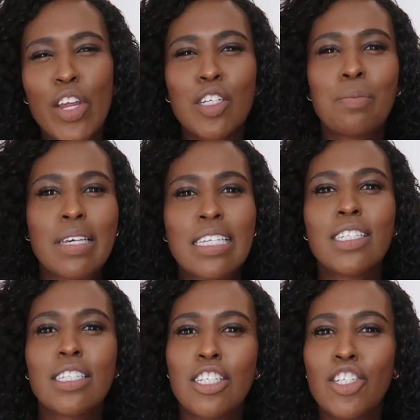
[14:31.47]
Which
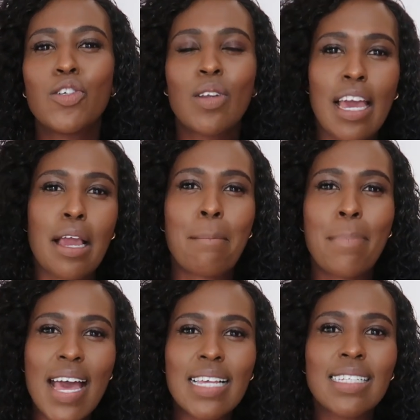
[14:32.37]
piece did you
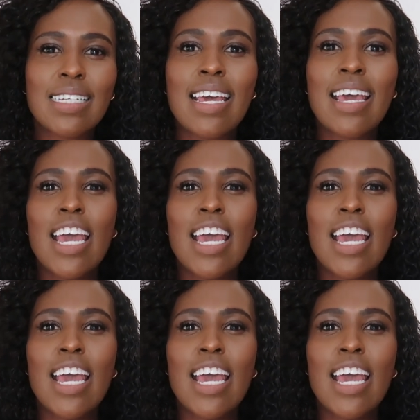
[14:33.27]
like best?